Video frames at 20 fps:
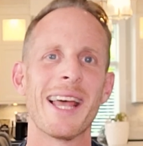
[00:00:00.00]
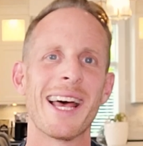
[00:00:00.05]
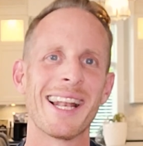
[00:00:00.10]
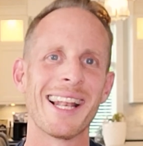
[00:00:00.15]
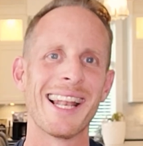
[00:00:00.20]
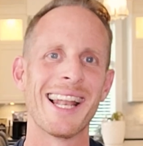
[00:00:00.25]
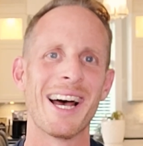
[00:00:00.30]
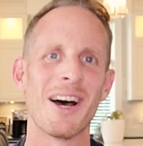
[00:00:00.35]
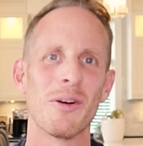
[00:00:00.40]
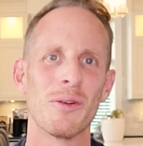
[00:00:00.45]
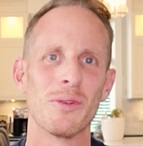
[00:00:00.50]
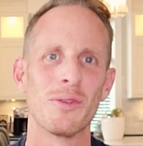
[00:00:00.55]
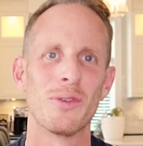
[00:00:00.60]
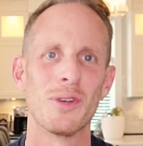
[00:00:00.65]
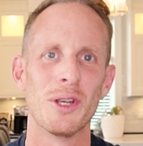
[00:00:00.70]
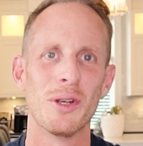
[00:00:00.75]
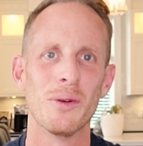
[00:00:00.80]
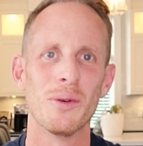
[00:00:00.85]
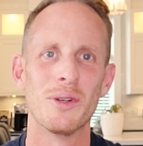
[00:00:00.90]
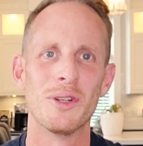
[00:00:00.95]
That allows
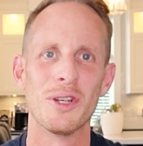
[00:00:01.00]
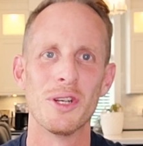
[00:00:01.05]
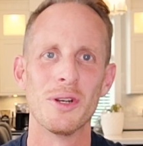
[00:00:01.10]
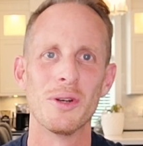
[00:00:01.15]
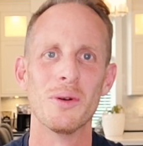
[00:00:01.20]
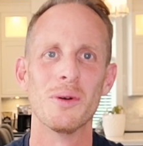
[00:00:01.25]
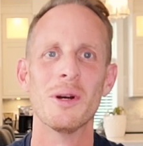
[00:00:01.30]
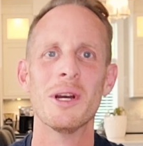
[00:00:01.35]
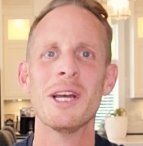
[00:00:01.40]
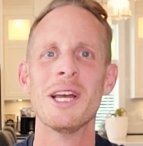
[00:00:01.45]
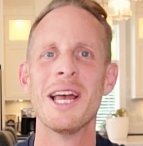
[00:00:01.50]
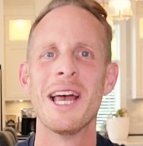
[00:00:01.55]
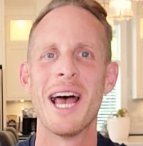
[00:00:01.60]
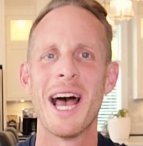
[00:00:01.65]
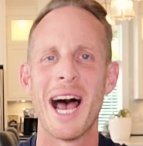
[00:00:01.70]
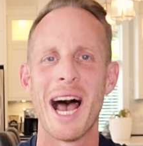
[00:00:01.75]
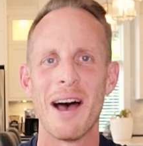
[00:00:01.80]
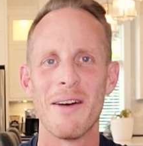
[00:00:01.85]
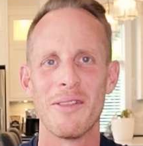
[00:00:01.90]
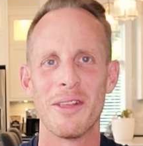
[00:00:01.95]
you to
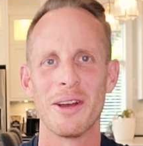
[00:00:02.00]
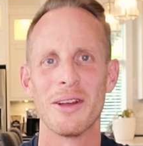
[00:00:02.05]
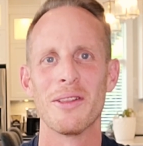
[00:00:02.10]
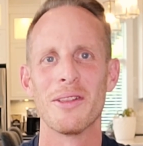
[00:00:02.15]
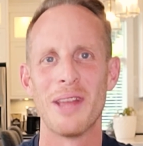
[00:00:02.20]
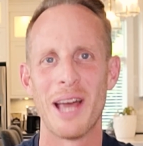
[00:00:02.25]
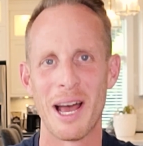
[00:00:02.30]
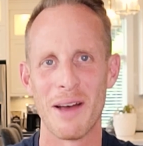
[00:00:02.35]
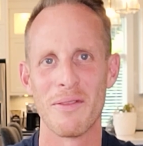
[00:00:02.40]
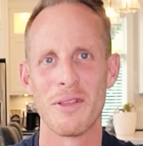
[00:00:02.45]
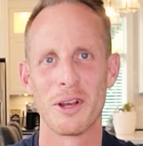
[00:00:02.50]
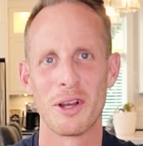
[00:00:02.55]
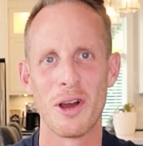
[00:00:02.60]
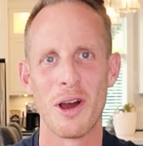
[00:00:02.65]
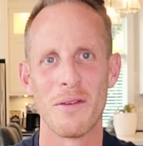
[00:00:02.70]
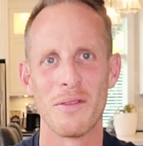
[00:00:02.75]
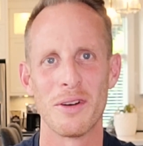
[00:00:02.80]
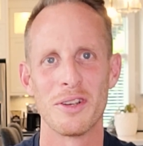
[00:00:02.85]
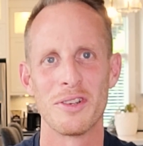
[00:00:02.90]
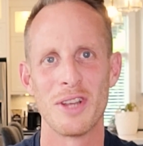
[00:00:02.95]
have the
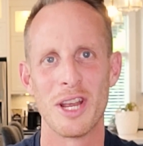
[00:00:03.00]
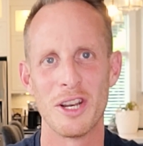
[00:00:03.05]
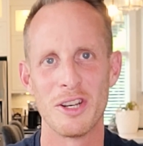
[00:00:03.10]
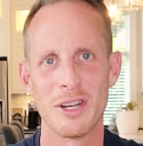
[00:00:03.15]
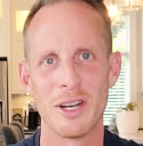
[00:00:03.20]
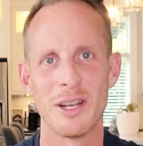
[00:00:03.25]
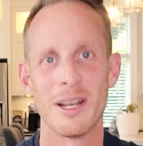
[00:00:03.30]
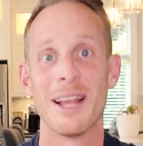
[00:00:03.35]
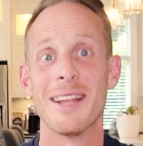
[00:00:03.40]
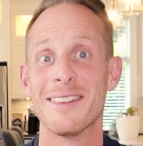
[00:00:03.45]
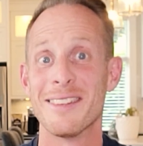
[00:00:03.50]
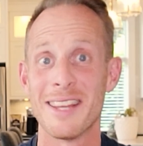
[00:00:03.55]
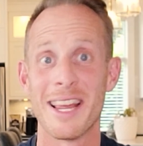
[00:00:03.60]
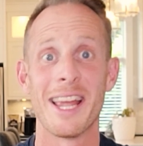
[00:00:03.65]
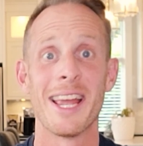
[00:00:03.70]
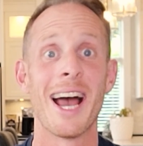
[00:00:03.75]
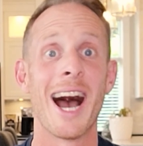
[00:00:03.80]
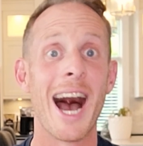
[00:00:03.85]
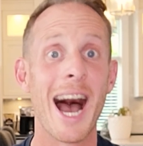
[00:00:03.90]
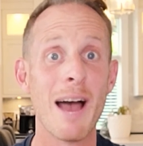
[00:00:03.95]
conversation and
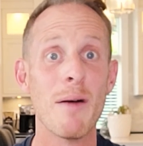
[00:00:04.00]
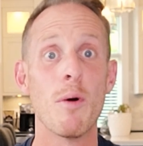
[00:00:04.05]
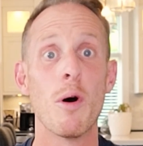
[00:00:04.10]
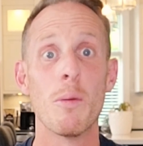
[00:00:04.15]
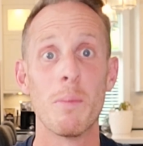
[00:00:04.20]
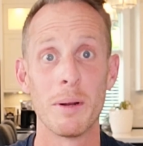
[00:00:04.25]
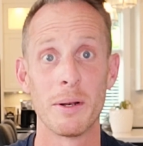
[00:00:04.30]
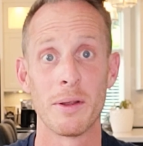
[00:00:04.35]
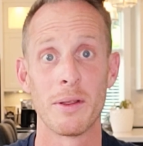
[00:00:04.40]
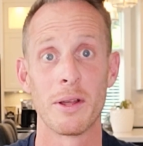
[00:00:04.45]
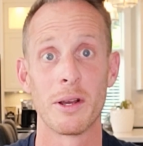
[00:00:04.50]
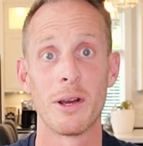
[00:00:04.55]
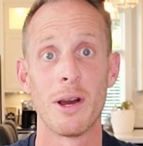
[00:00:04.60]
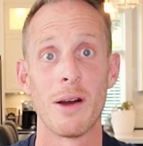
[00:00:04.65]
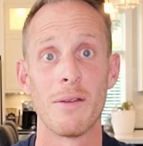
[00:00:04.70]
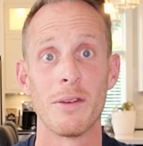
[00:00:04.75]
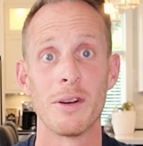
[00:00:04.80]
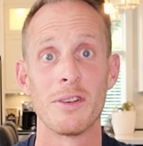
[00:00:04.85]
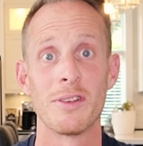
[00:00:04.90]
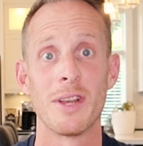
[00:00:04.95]
say, I'm open to the
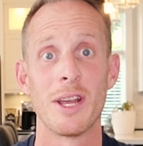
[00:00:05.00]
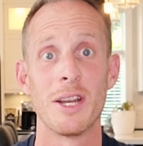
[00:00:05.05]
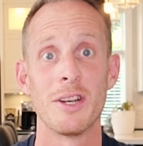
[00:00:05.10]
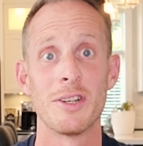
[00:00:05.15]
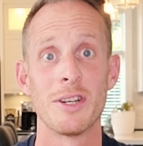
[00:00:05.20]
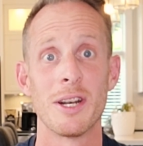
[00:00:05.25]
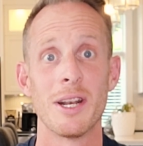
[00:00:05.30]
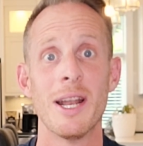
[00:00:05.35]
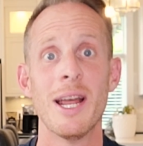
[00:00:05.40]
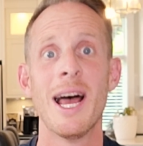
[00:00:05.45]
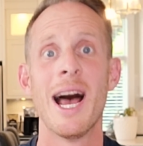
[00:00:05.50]
conversation.